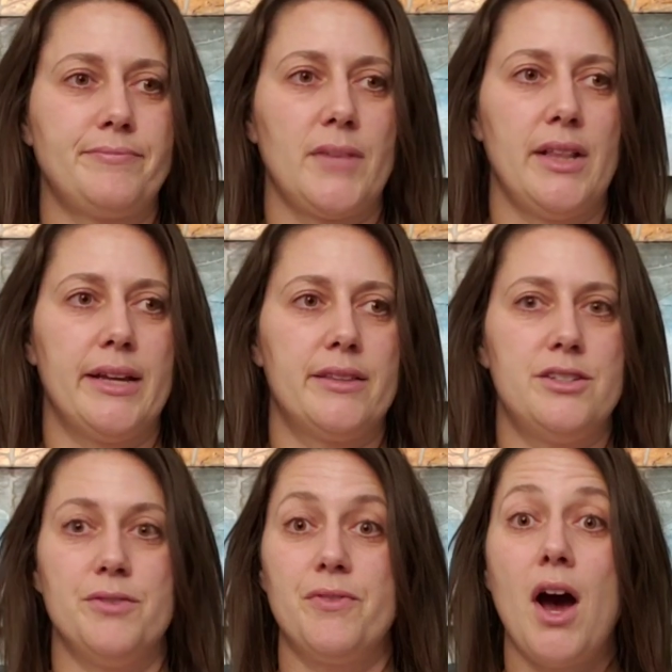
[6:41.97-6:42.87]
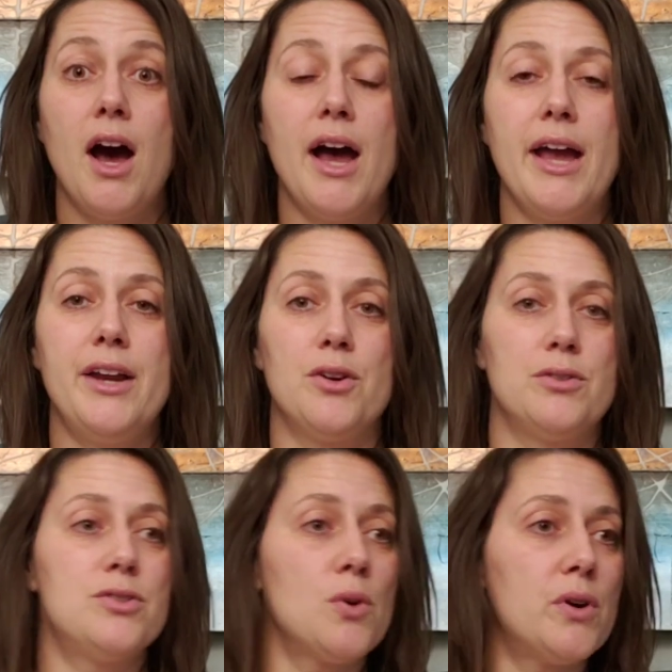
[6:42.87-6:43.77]
like the divine, or
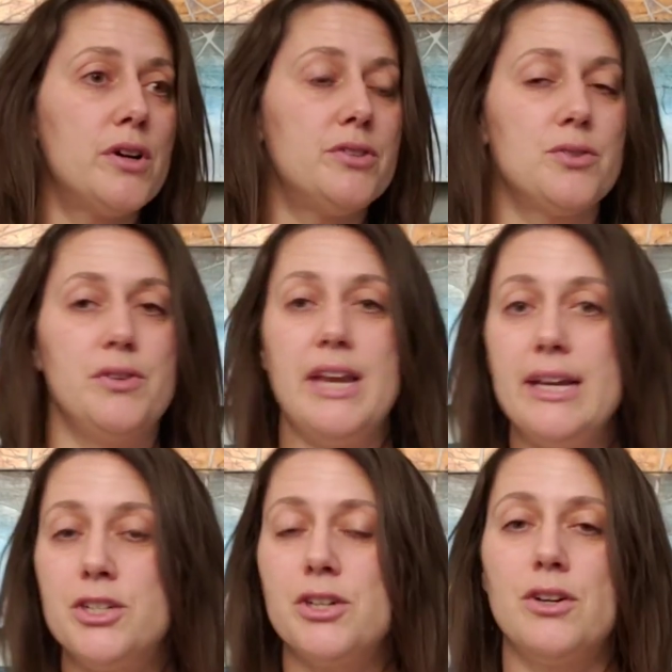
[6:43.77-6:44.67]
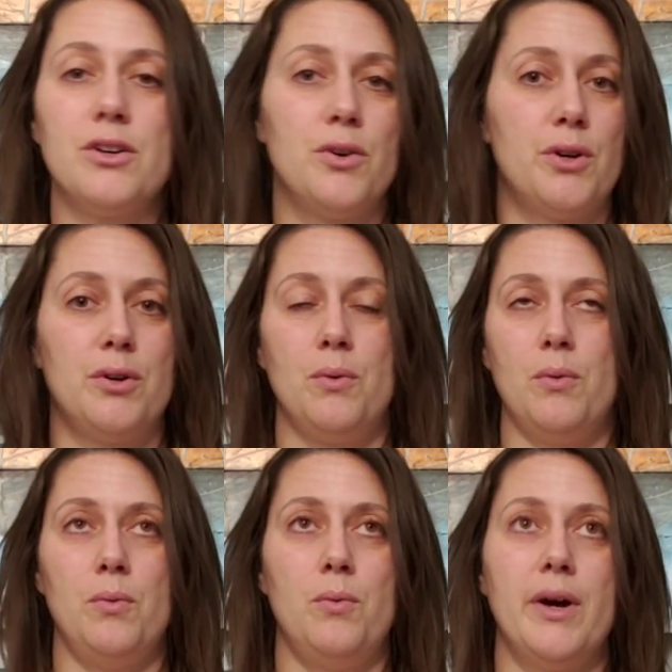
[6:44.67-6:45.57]
source, or nature, or
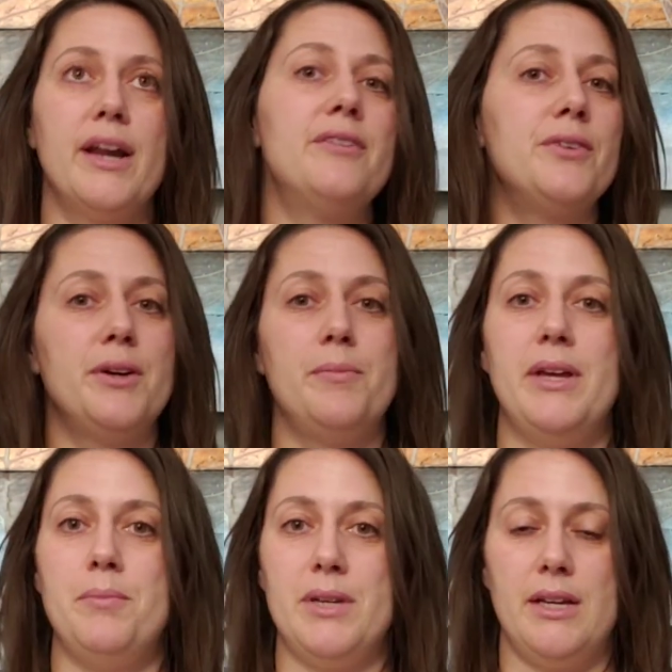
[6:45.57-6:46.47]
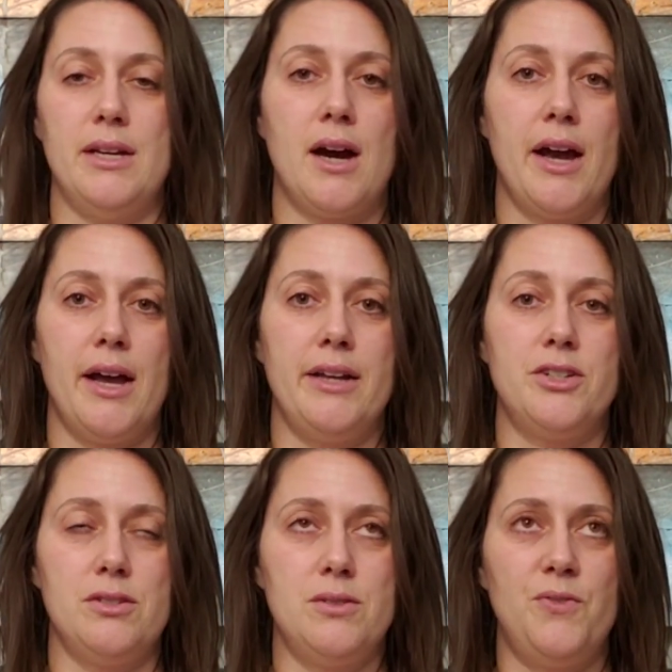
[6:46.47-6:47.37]
whatever it may be, I
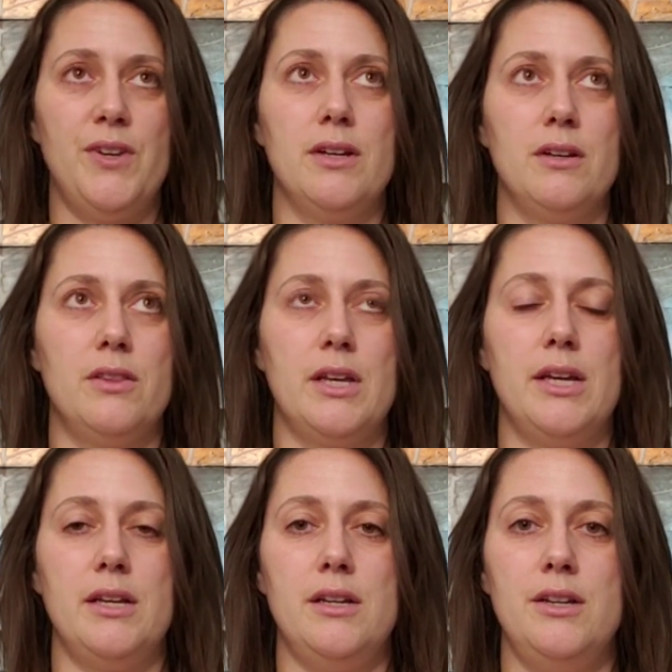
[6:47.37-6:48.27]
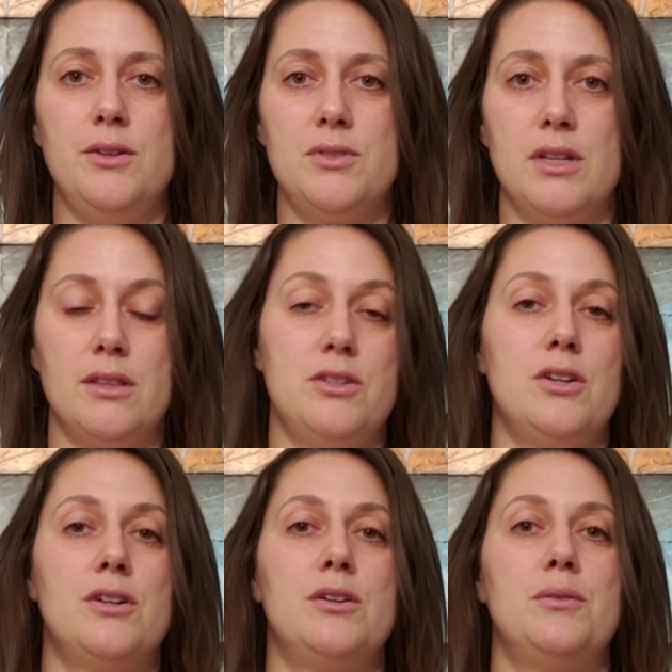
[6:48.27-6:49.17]
just feel that using the
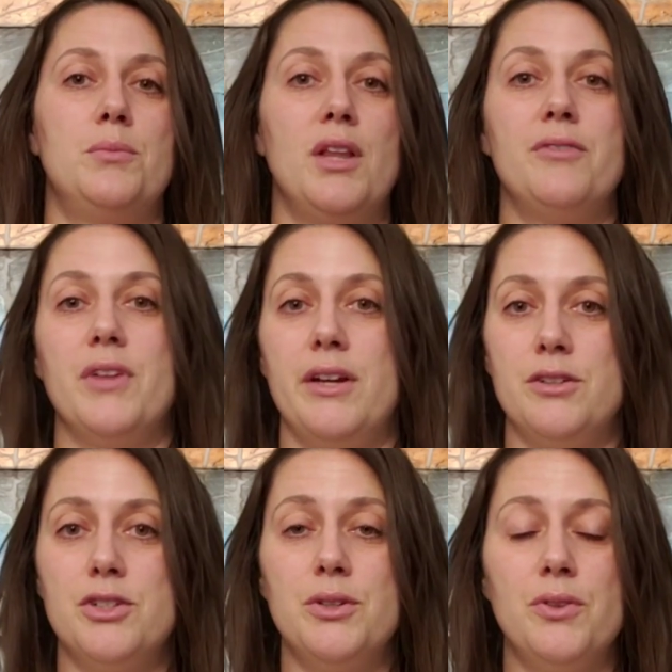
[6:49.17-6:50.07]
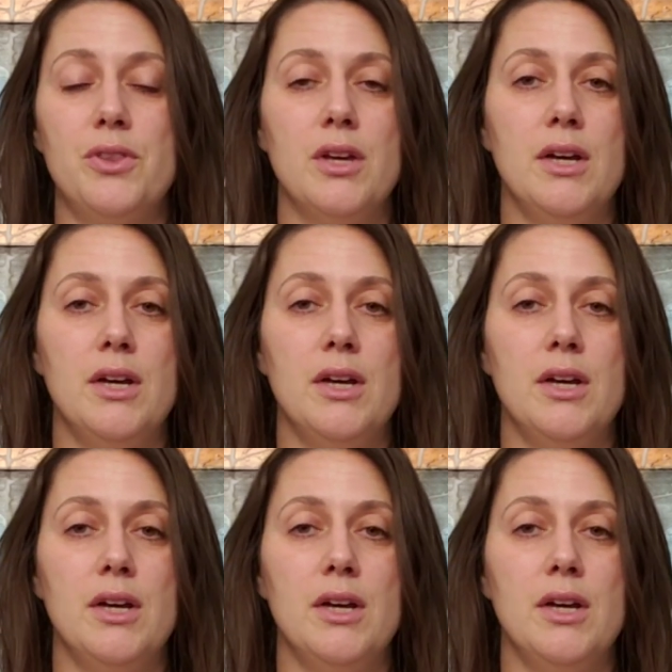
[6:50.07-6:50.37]
term love, light, and truth